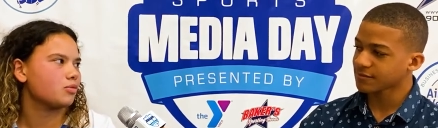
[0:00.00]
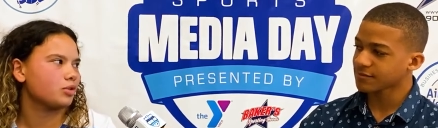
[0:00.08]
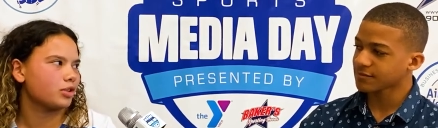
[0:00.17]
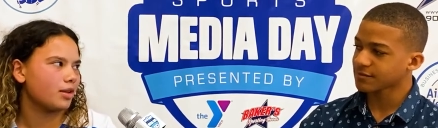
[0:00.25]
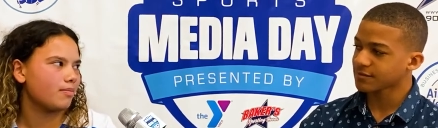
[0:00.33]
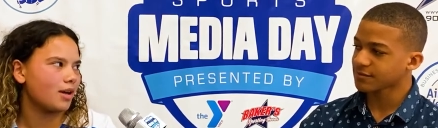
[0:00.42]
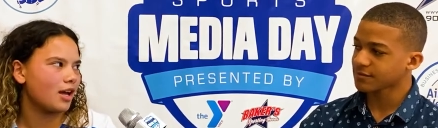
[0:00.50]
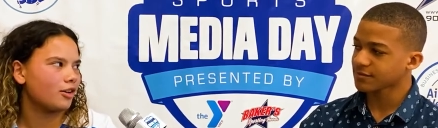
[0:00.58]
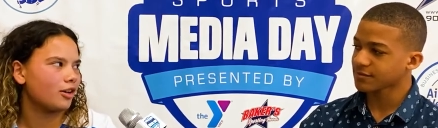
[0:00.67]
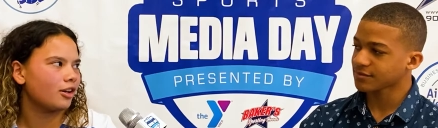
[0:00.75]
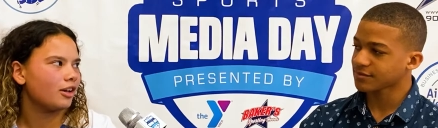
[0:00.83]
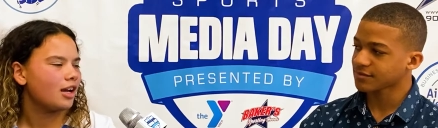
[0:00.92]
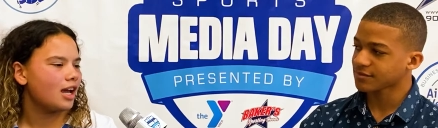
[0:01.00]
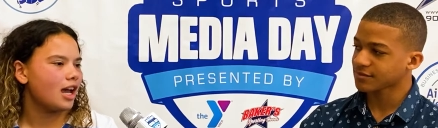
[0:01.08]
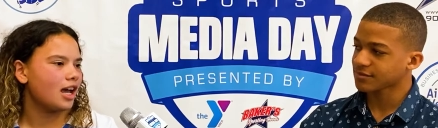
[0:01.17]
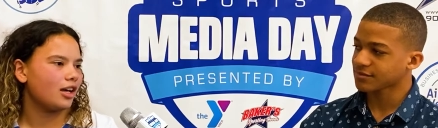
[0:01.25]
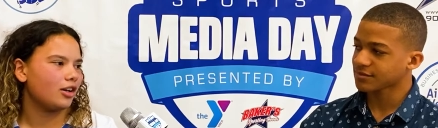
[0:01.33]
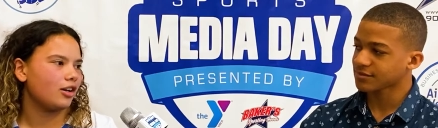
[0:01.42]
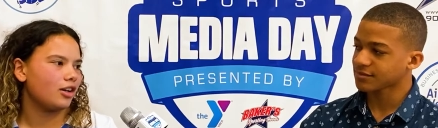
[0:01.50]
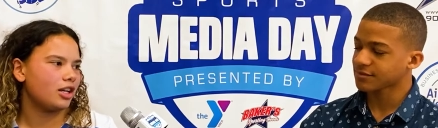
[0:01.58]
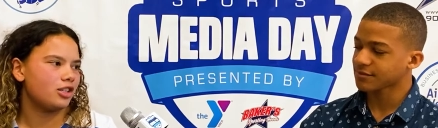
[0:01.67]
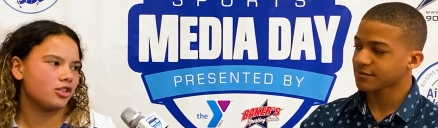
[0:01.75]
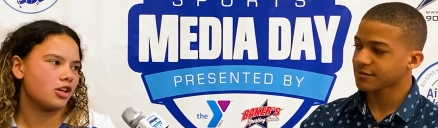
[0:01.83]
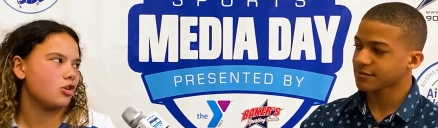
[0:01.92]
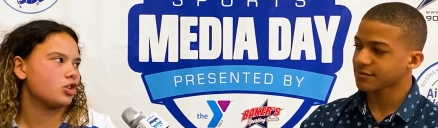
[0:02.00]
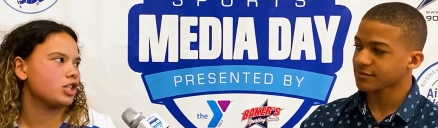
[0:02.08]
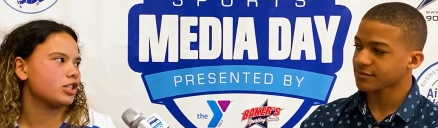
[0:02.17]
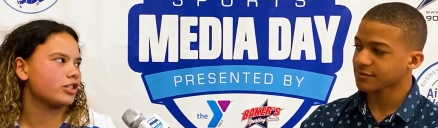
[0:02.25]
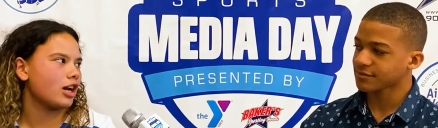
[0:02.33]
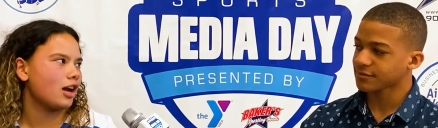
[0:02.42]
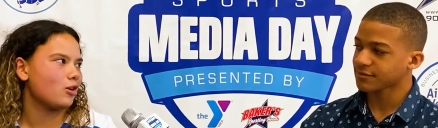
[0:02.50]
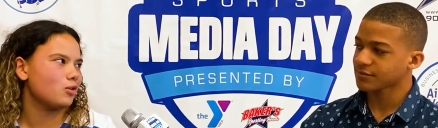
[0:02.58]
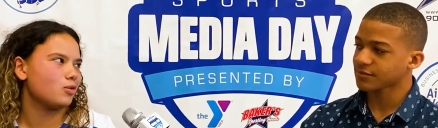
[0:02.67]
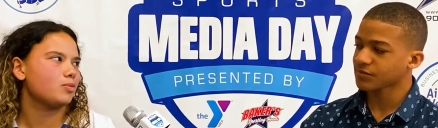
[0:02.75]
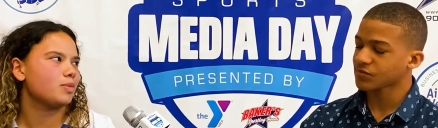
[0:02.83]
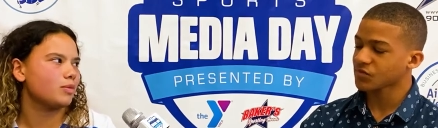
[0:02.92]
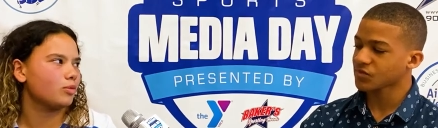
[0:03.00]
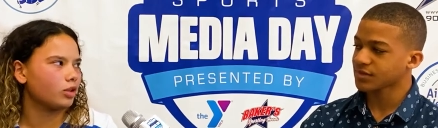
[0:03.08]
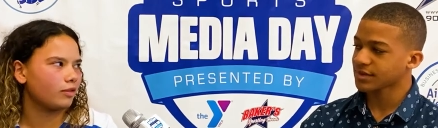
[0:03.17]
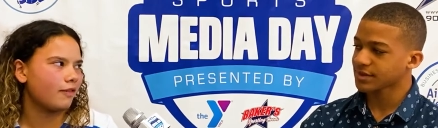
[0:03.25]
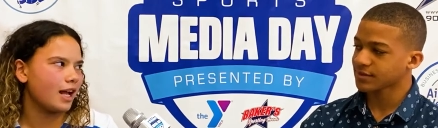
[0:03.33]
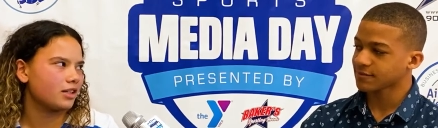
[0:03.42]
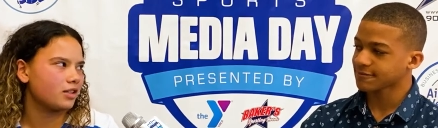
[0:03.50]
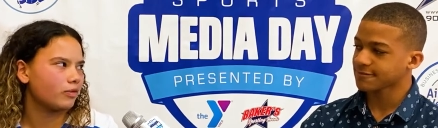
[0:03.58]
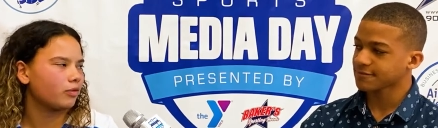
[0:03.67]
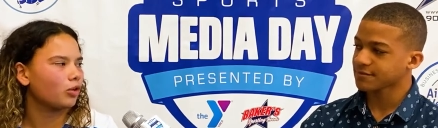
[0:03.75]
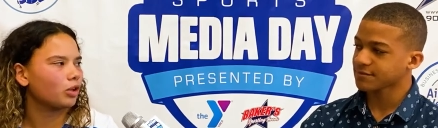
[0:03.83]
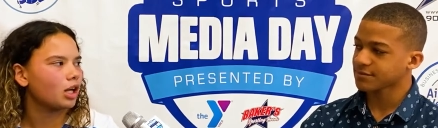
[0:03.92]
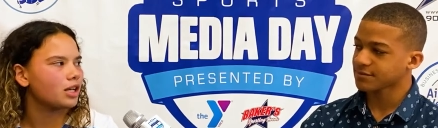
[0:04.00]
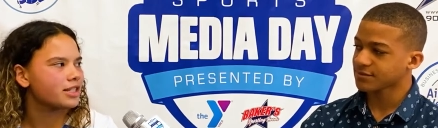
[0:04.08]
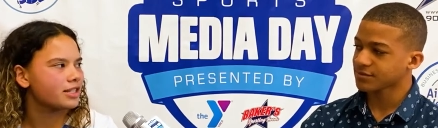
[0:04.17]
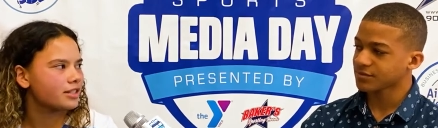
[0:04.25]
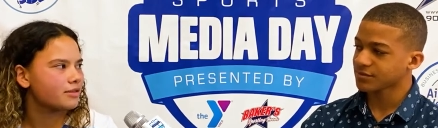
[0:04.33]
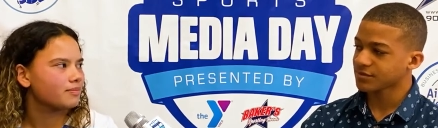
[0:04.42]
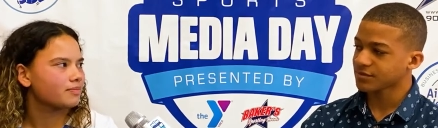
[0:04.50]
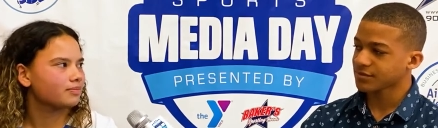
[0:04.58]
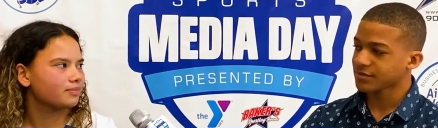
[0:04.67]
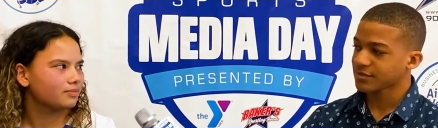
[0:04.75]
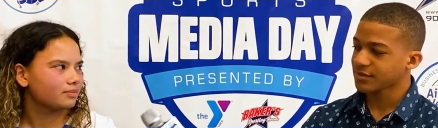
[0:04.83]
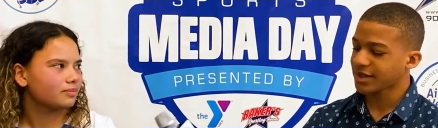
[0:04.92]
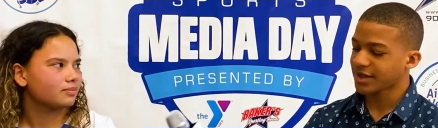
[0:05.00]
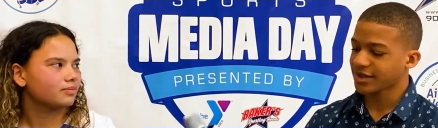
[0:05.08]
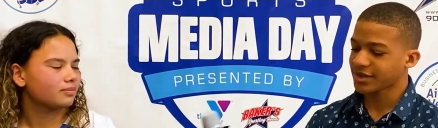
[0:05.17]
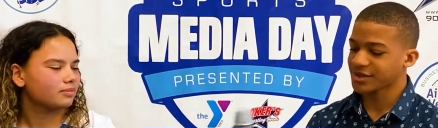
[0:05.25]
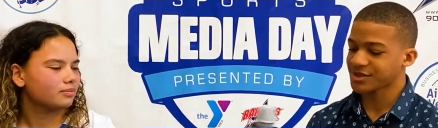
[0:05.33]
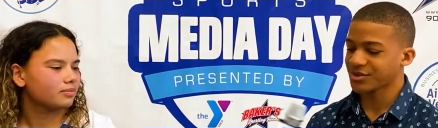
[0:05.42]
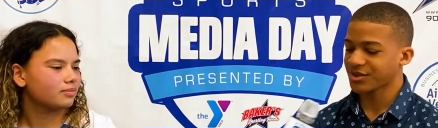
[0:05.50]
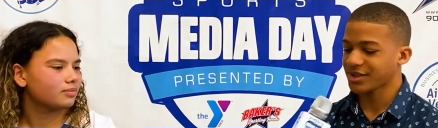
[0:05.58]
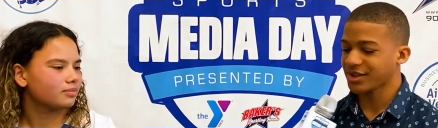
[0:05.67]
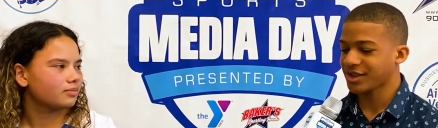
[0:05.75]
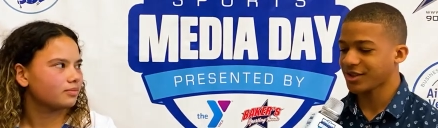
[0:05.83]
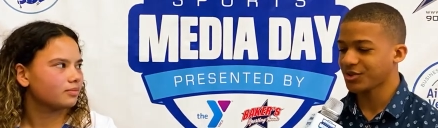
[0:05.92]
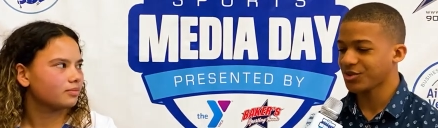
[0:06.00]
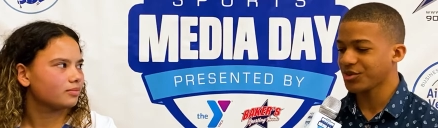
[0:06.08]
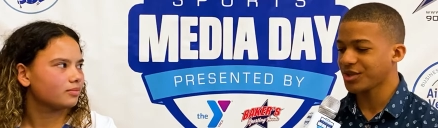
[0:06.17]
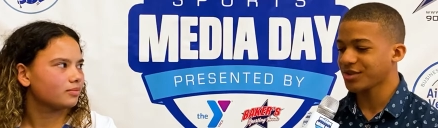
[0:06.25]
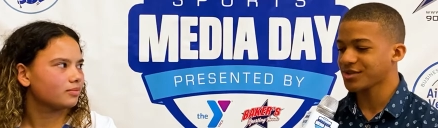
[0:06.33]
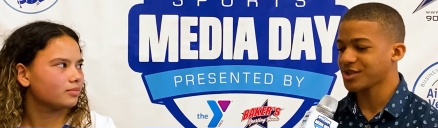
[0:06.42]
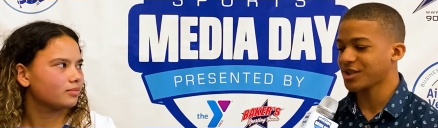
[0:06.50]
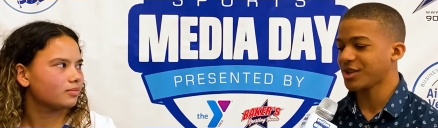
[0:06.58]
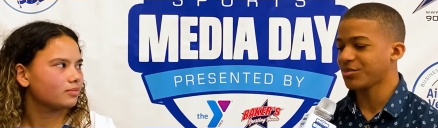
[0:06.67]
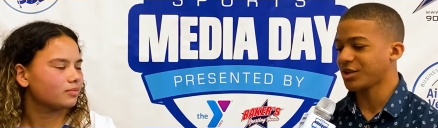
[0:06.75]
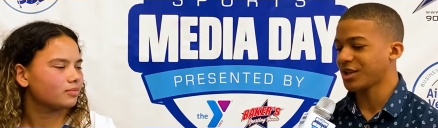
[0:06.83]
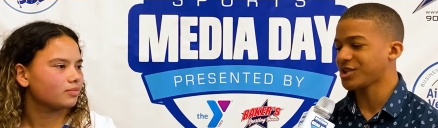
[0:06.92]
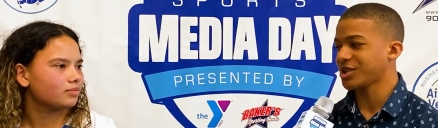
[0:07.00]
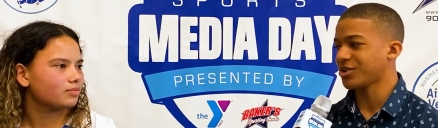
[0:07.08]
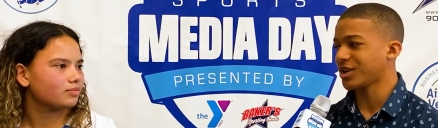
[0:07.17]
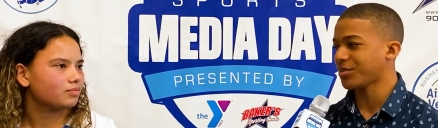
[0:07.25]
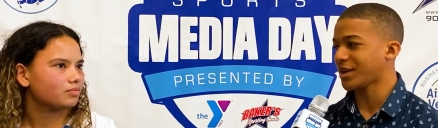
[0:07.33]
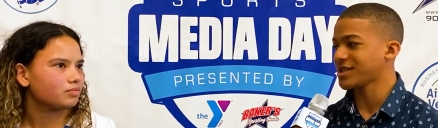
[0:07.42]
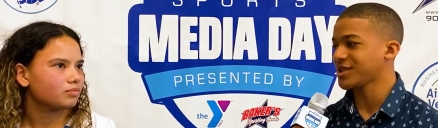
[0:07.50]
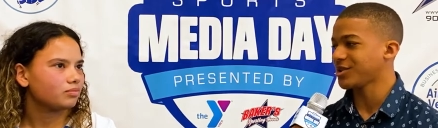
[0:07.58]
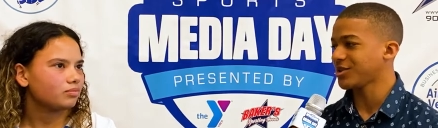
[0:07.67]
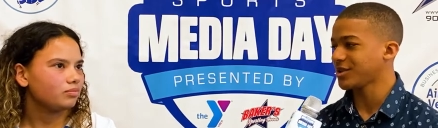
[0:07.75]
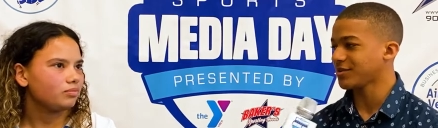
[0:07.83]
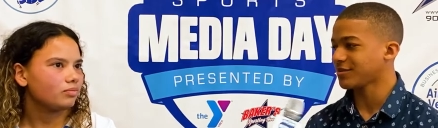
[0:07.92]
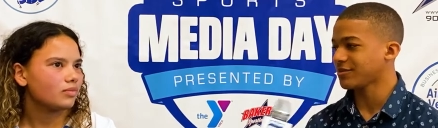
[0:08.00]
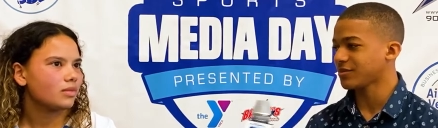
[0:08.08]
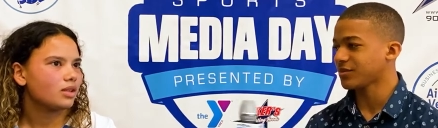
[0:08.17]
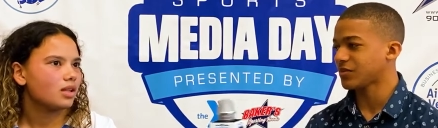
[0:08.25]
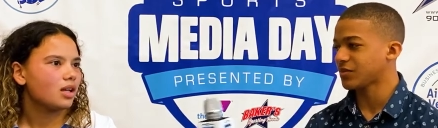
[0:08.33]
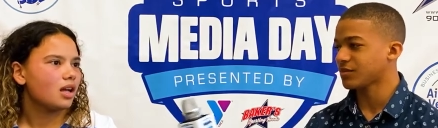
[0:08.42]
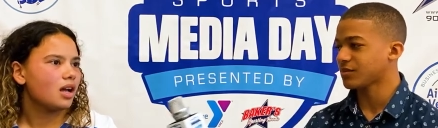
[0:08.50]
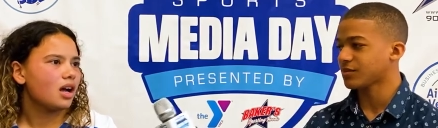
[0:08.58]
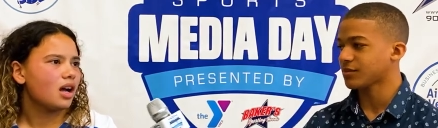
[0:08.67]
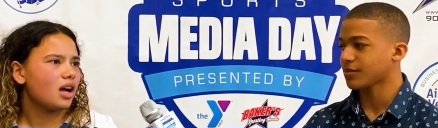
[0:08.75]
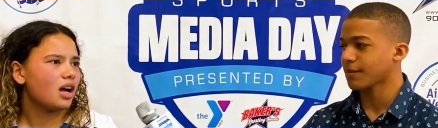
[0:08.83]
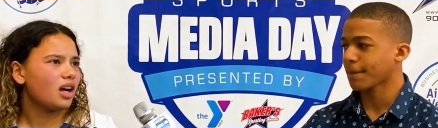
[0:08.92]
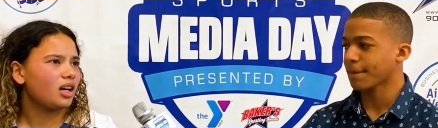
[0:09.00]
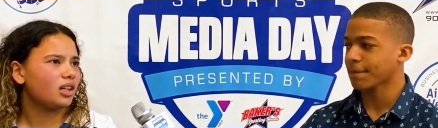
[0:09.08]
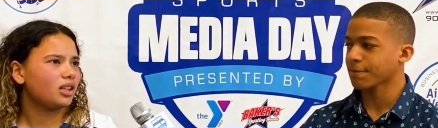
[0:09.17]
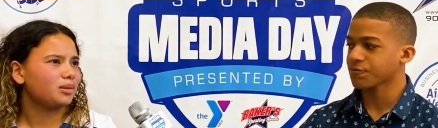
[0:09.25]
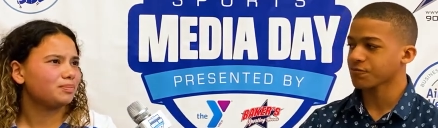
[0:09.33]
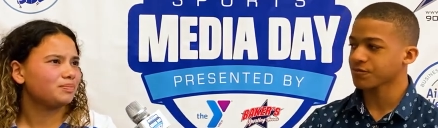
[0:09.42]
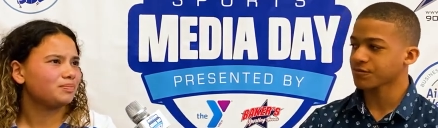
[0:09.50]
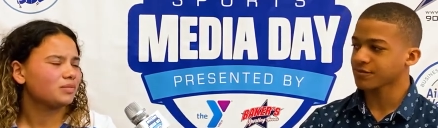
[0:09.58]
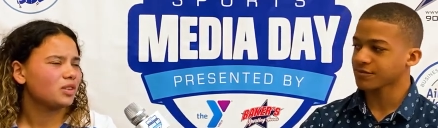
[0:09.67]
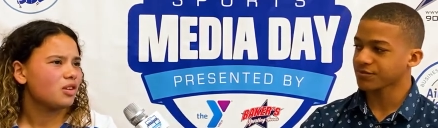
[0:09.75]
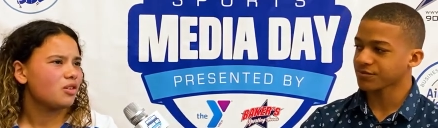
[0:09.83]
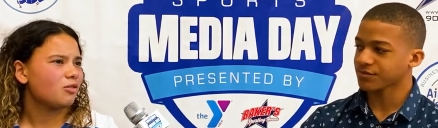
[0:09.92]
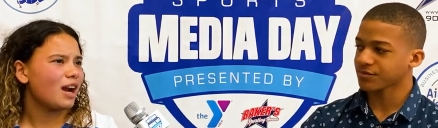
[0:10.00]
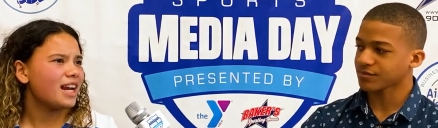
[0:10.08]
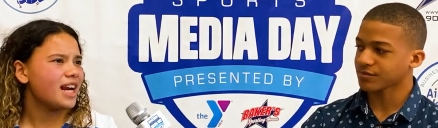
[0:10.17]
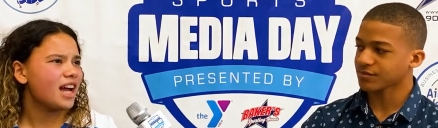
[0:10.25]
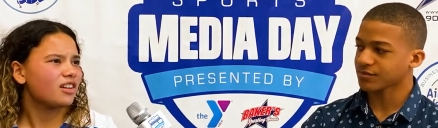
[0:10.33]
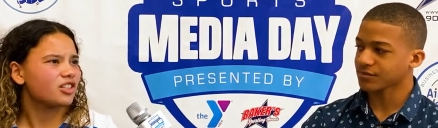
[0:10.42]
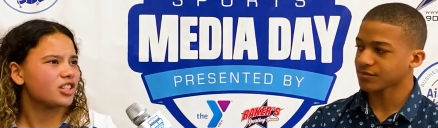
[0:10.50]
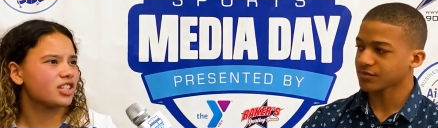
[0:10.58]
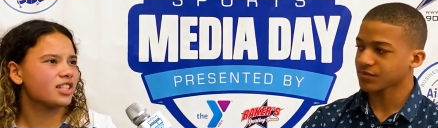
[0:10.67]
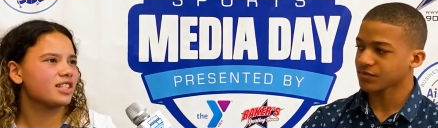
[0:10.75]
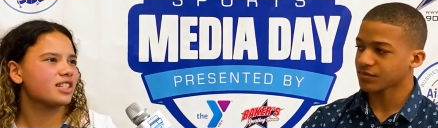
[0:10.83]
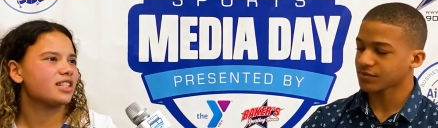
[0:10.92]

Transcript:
Speaker 1: we'll get better, and his coaching style will be more effective for us.
Speaker 2: Is there anything you're doing to bring each other up as a unit?
Speaker 1: Um, right now it's just